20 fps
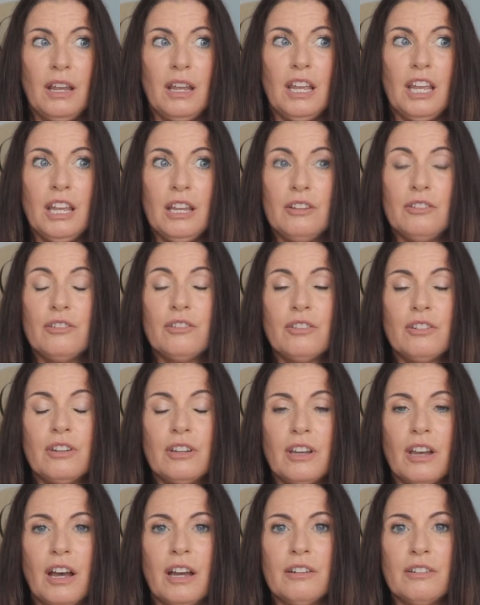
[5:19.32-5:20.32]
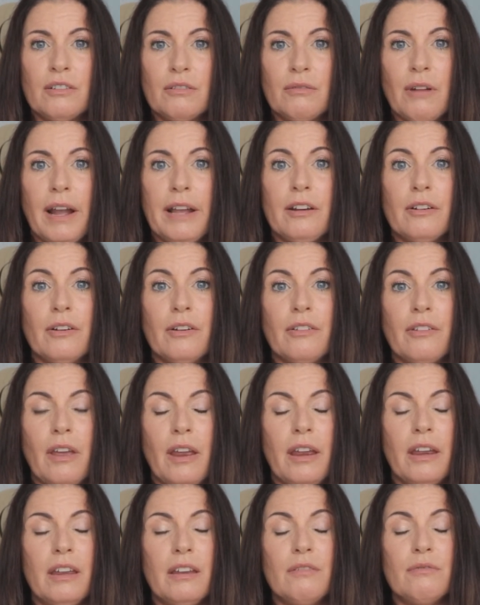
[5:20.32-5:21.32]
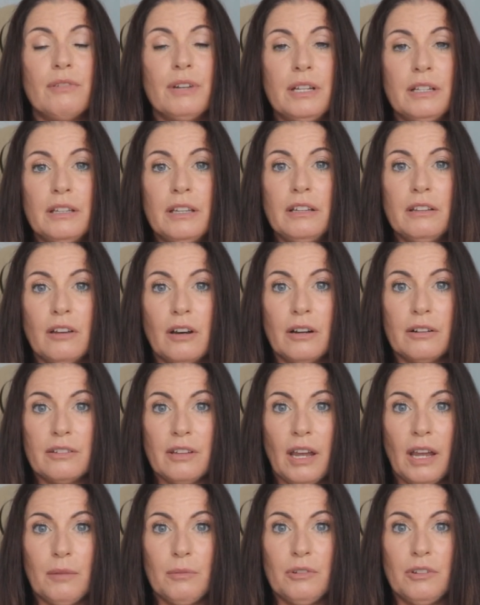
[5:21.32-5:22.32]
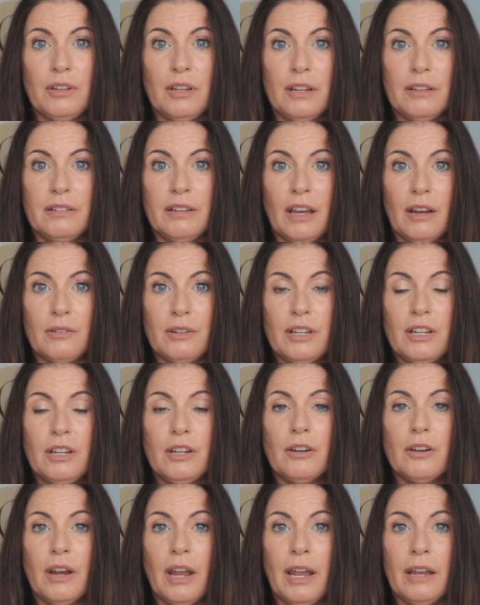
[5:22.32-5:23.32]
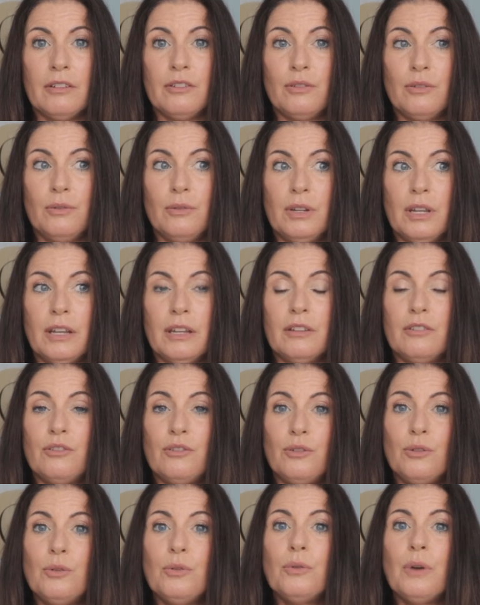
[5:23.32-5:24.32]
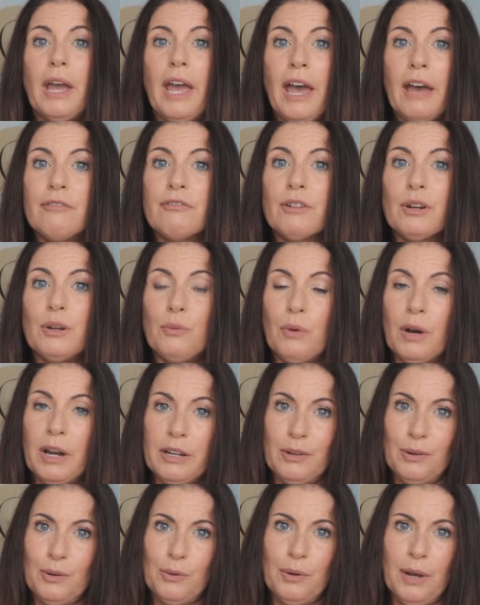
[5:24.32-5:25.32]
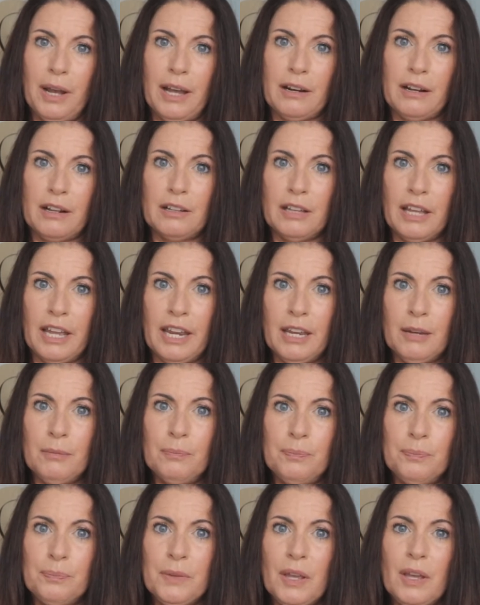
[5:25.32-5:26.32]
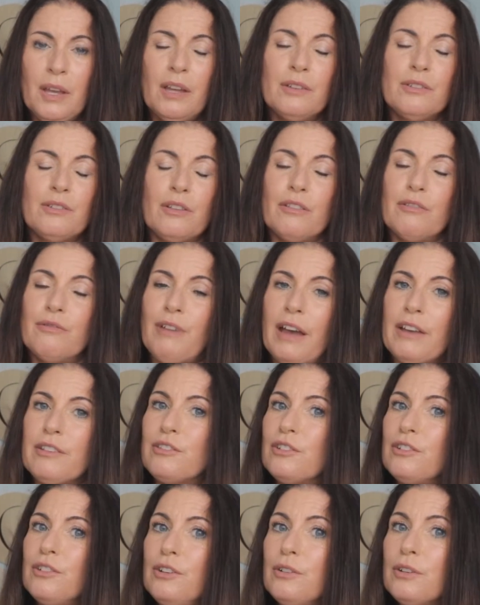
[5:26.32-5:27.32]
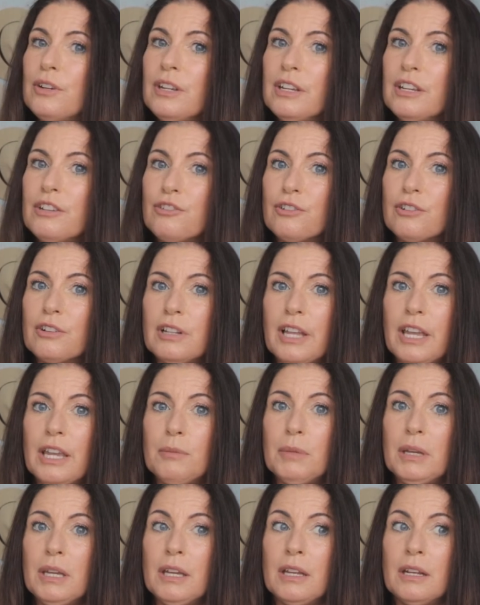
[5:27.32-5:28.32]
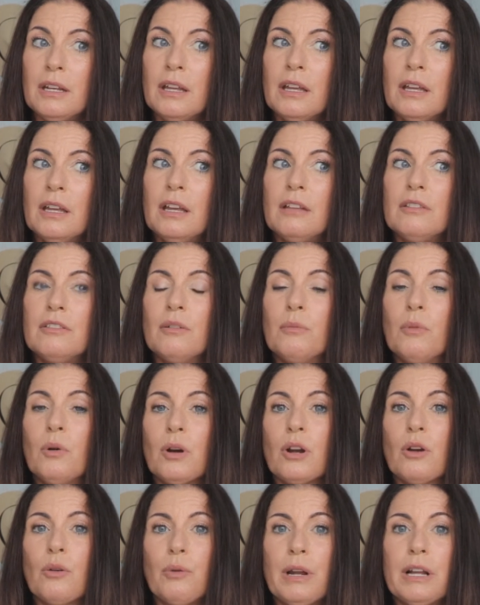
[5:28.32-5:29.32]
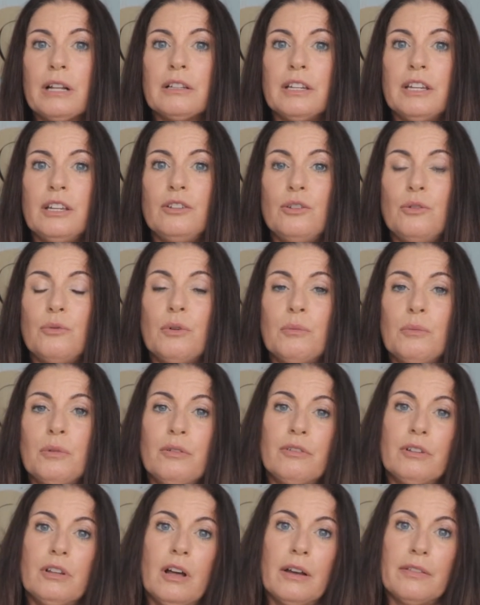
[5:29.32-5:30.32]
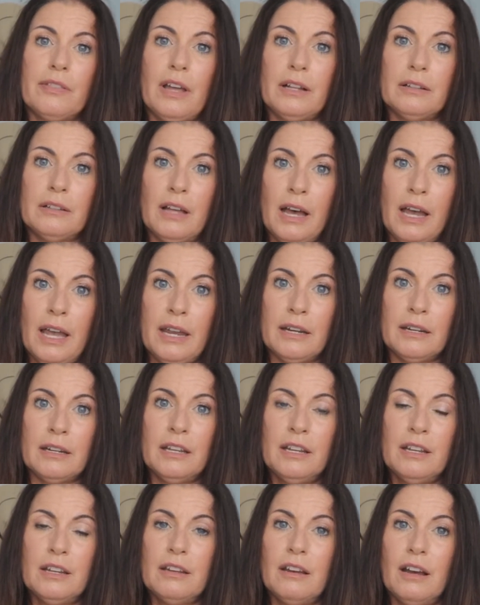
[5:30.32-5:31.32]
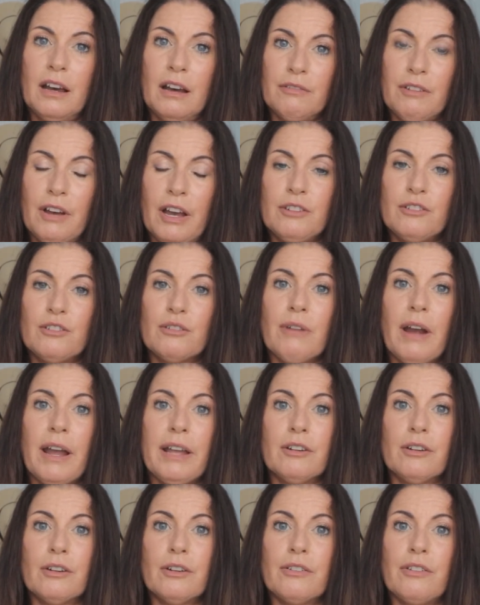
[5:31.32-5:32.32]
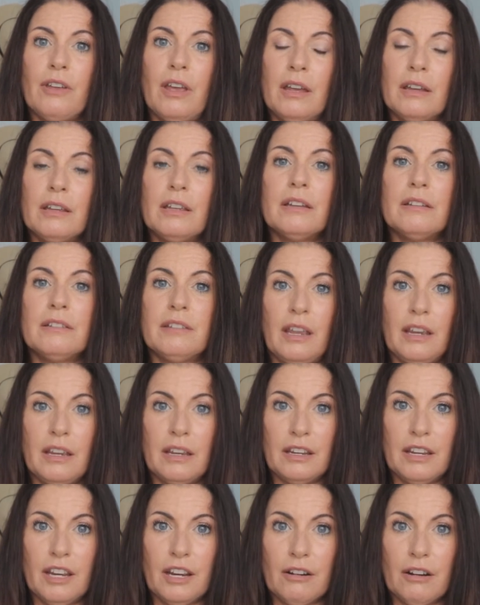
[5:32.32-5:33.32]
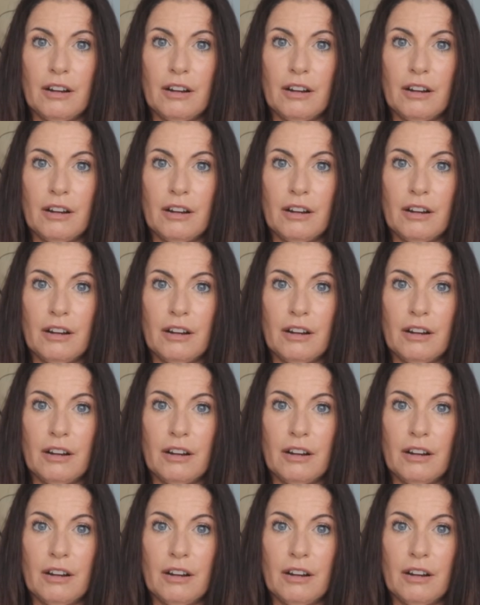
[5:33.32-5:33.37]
it took underwriters a really long time to get down here and to get to everyone who had a claim. So the faster you can get your claim in, the more quickly you will move along that line of underwriters and get taken care